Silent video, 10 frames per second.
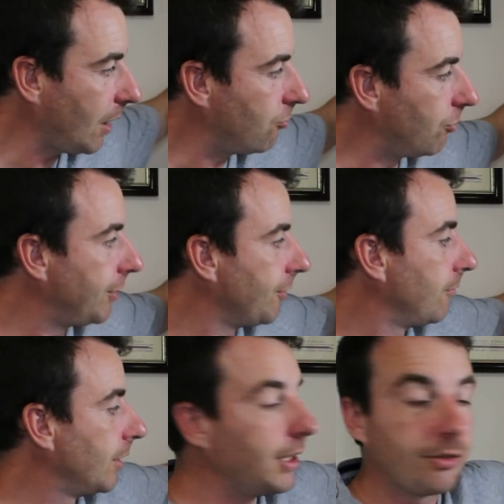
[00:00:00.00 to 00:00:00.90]
recent
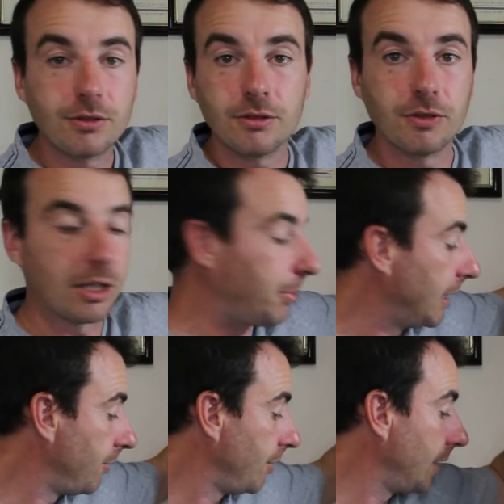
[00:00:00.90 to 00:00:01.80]
release of their
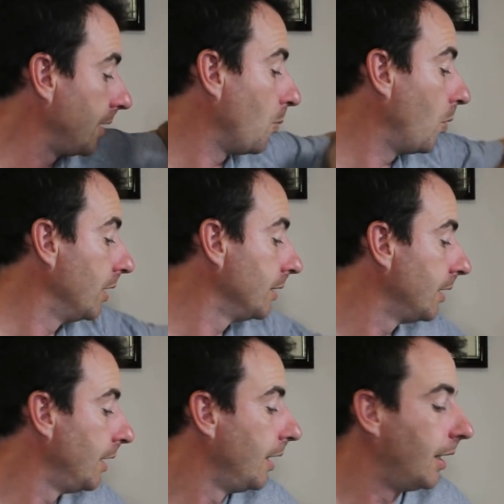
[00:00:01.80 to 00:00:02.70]
Panzer Iv
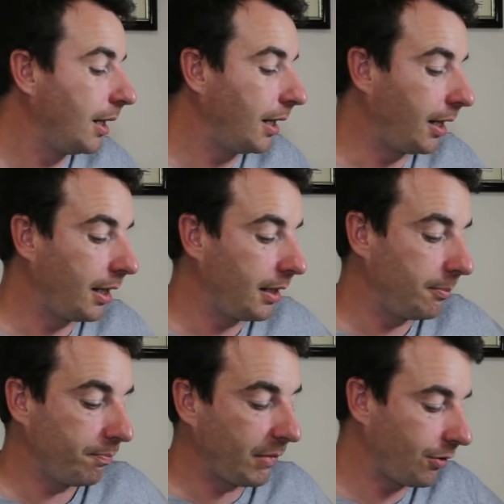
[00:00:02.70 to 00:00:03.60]

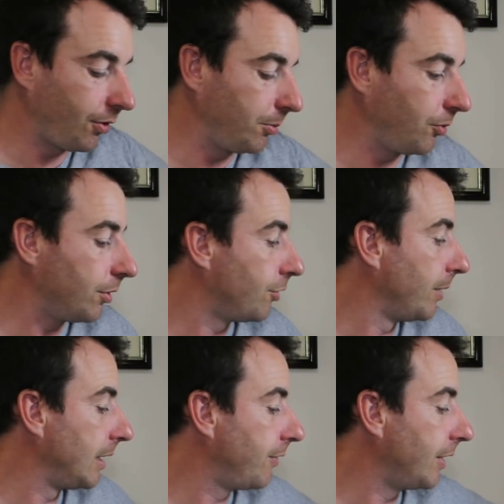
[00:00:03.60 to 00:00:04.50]
1. So I'm not going to do
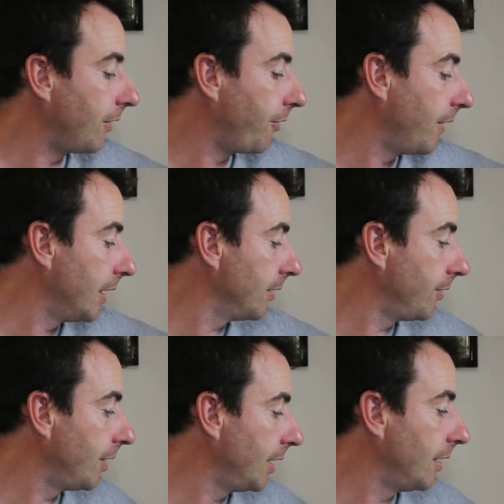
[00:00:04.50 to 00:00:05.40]
anything
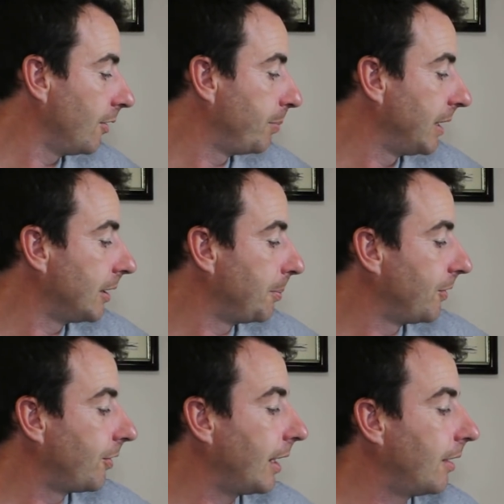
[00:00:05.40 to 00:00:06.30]
fancy. I've picked up a
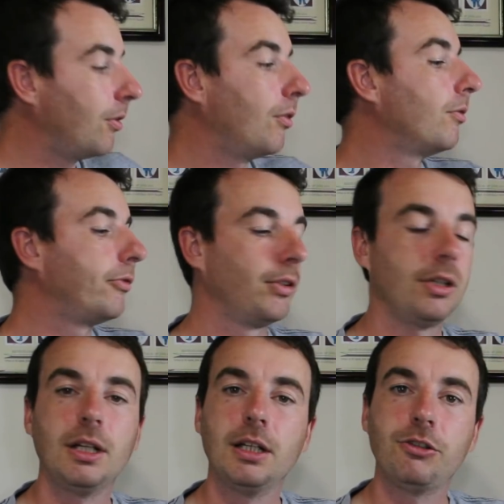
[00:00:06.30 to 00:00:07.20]
set of
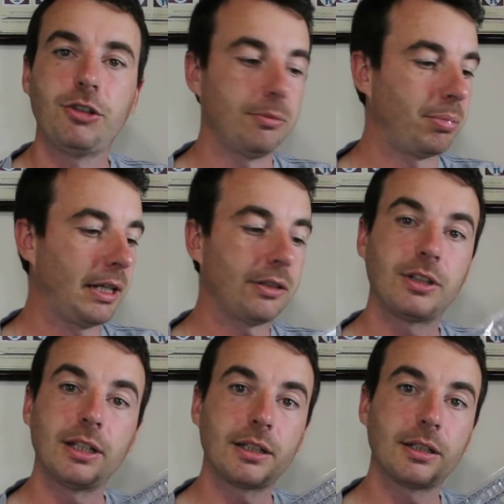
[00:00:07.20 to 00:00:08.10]
cheap
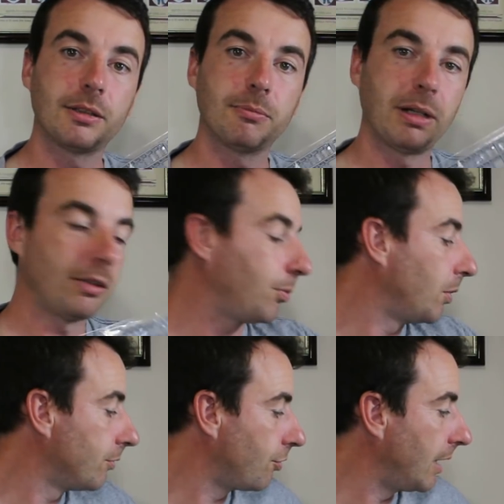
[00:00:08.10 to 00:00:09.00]
plastic Panzer
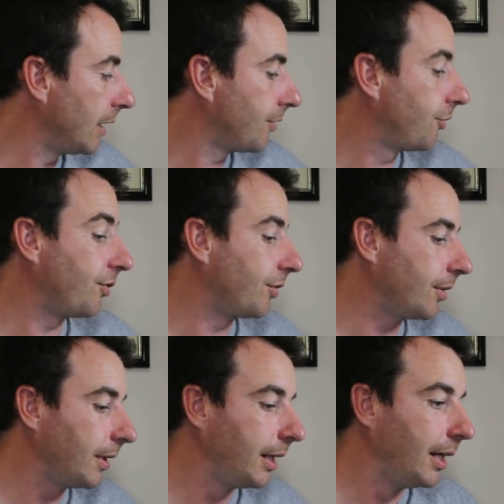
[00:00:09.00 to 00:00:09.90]
1 tracks just
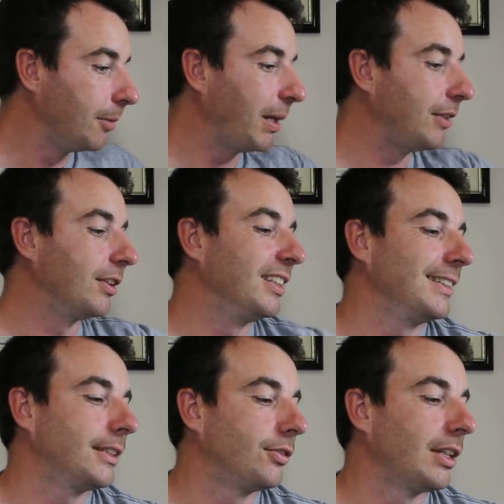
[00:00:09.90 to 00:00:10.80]
to basically,
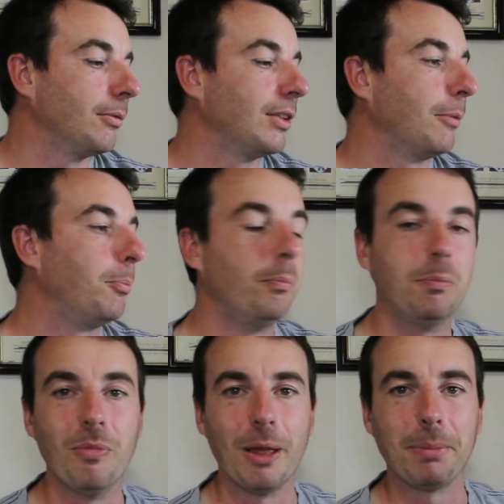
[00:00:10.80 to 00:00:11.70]
because
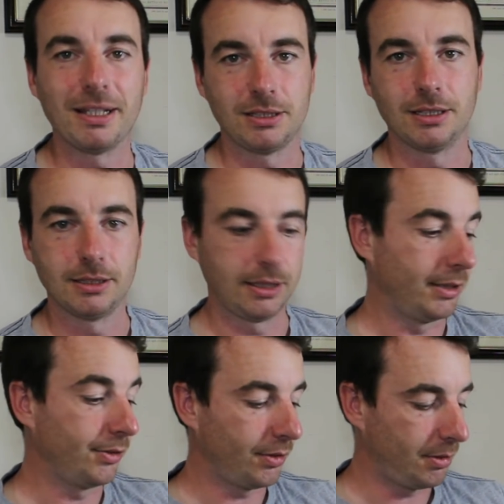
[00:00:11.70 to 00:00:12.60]
they're better than
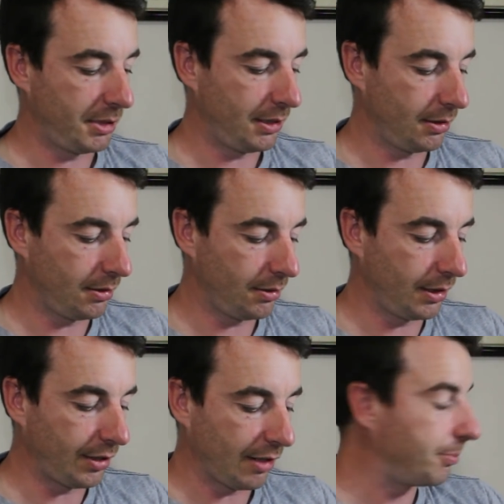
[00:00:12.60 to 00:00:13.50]
these. I mean,
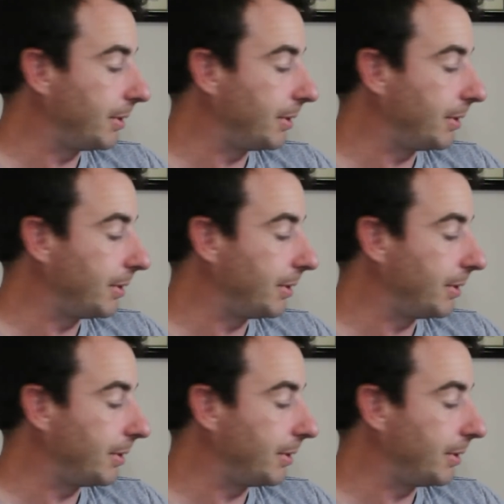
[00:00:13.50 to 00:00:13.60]
these have